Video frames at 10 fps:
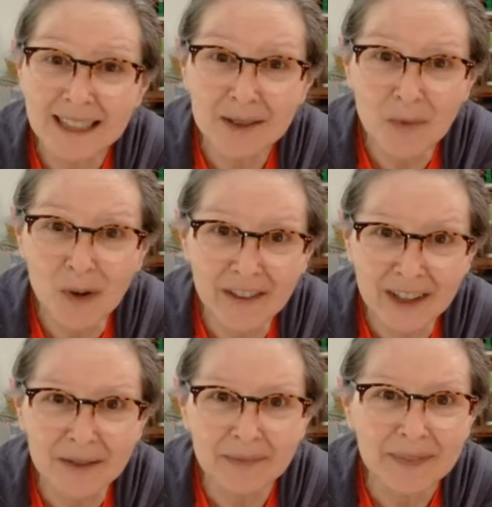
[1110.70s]
seeing more of
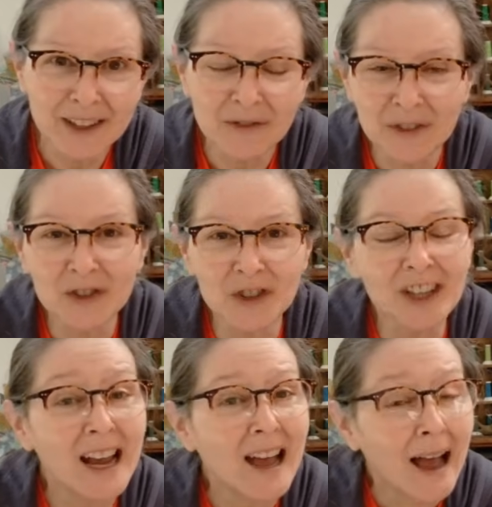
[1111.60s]
him in the
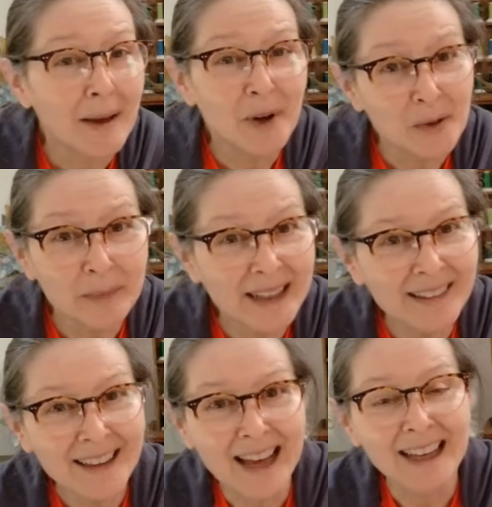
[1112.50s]
future. I'm
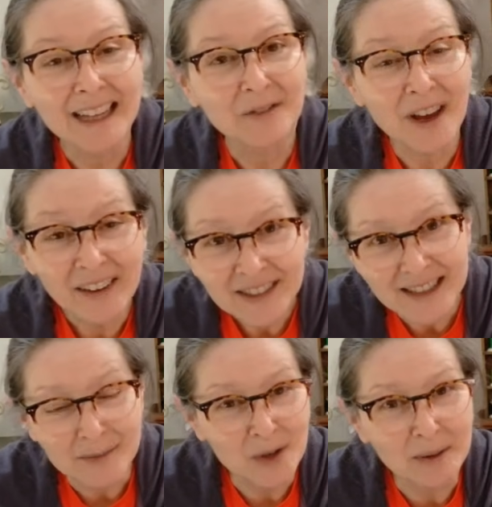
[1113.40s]
hoping that if you haven't
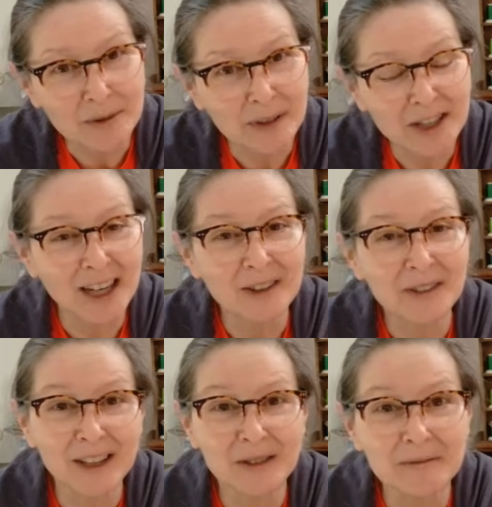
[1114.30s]
subscribed to my channel,
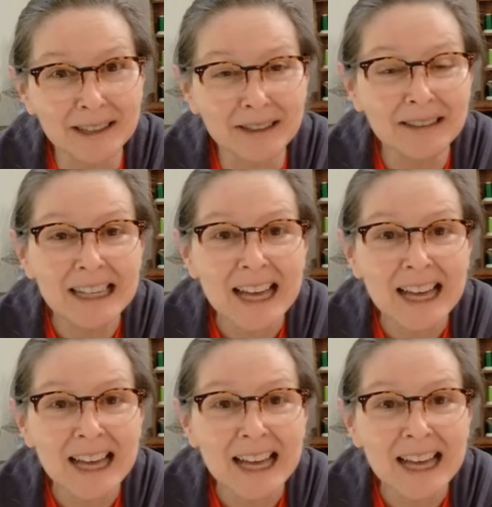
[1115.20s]
that you will.